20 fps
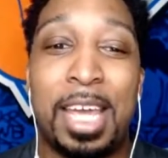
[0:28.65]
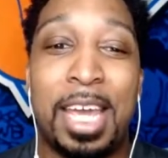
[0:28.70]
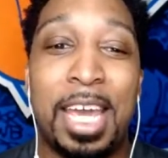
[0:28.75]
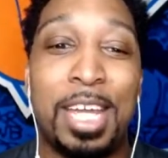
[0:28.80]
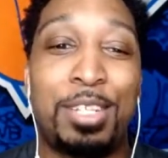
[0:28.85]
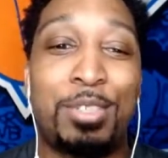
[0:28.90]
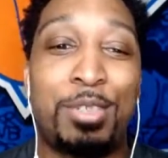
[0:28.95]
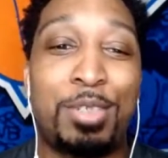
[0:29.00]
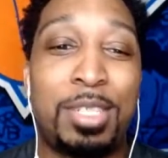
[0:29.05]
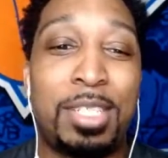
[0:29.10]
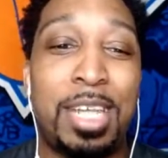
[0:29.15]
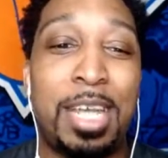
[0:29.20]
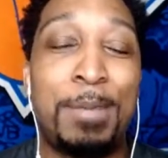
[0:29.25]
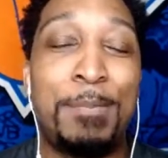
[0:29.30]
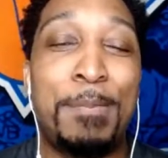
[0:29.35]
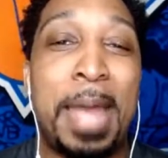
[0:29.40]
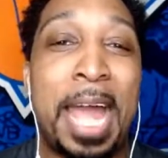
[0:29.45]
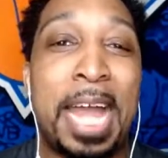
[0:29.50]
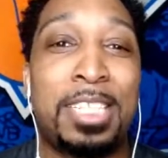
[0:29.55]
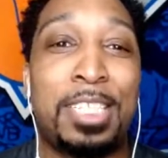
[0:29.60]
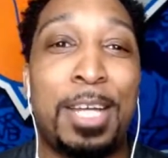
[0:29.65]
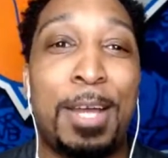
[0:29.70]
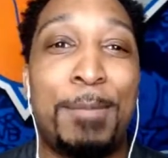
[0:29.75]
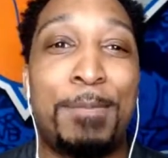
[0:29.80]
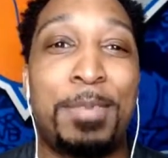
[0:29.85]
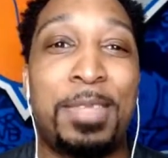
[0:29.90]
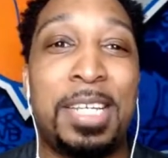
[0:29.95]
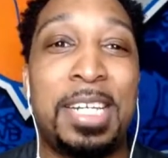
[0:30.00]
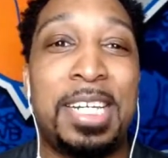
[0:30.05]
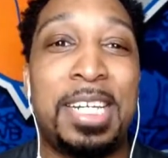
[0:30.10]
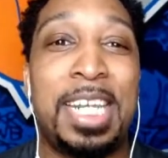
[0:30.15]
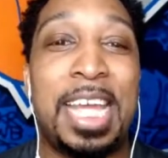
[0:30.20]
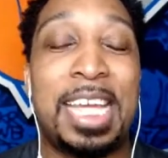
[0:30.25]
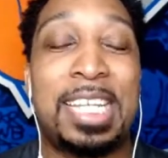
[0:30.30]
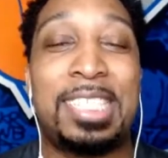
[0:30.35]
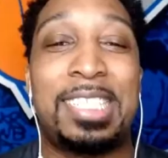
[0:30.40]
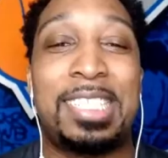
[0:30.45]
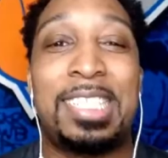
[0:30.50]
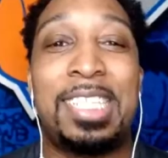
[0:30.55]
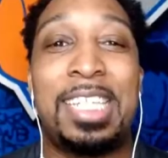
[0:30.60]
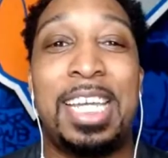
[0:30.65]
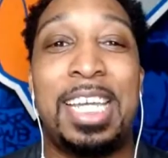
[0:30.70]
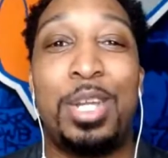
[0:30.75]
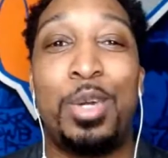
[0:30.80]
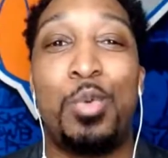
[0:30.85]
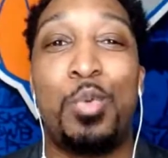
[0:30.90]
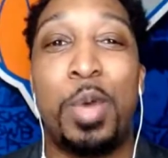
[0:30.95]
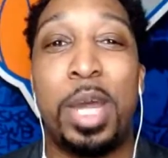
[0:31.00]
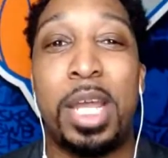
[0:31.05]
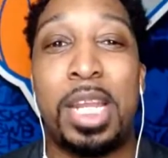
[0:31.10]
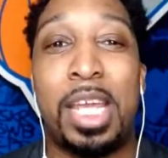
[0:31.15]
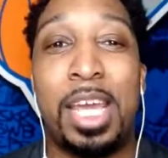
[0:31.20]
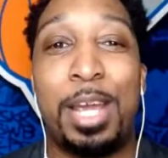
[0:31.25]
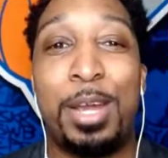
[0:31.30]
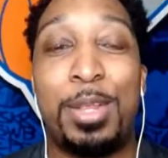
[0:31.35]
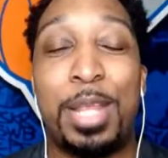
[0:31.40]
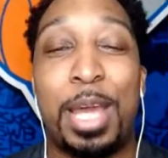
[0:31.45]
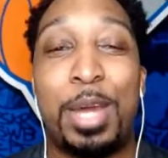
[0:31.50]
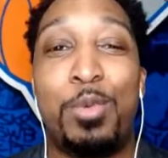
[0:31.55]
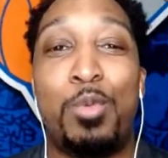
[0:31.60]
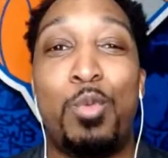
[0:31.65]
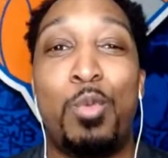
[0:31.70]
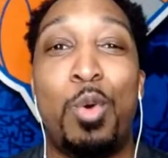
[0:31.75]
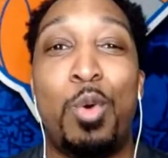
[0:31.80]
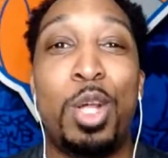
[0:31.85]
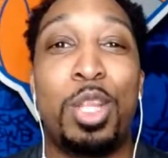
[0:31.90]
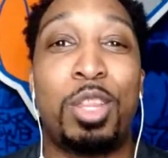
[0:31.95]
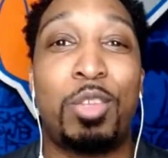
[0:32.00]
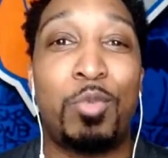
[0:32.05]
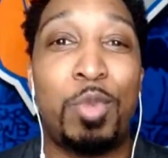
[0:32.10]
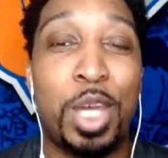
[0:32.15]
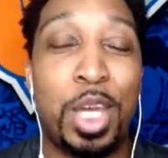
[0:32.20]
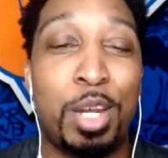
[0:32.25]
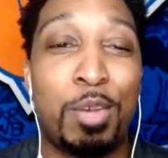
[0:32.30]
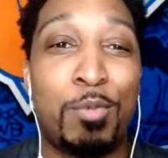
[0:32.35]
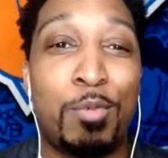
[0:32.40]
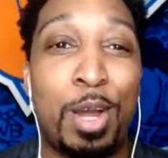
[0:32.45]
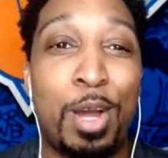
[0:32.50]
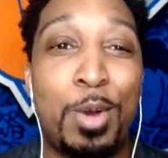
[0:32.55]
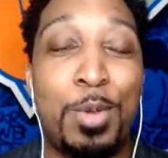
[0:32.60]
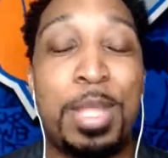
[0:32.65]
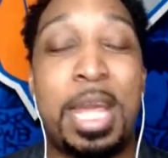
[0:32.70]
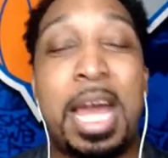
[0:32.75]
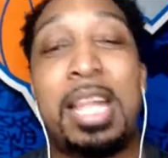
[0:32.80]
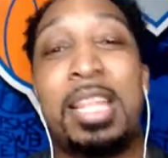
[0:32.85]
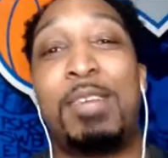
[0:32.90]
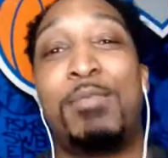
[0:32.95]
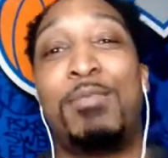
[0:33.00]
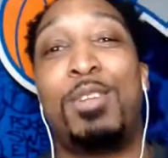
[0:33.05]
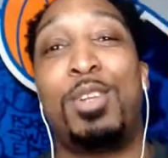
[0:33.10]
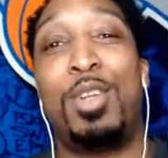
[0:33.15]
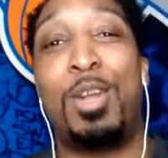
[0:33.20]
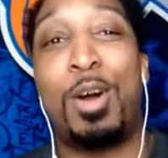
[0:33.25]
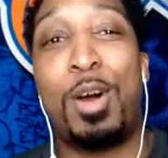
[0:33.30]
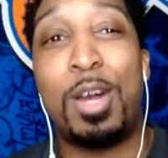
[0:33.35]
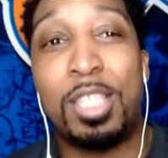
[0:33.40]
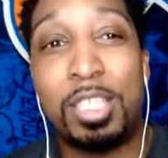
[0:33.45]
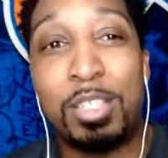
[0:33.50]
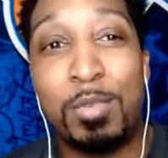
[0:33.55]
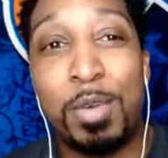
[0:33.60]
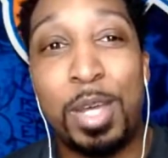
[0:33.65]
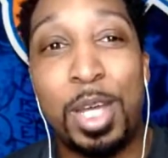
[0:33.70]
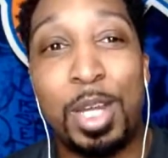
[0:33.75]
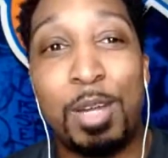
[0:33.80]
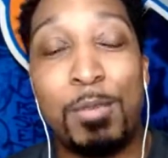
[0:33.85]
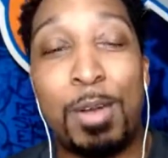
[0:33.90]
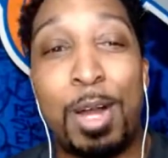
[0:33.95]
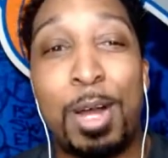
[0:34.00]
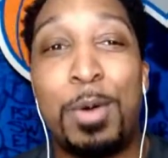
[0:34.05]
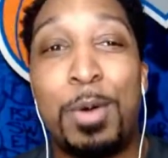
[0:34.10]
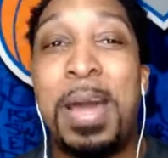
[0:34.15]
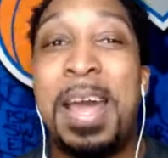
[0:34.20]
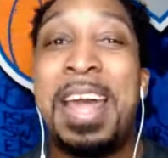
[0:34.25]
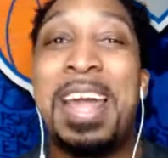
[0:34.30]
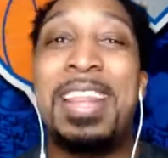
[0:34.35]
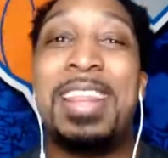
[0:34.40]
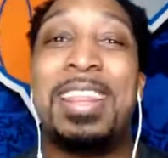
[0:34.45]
Interesting matchup. The Knicks need a win here. They had won 3 in a row. Now they've lost 3 in a row.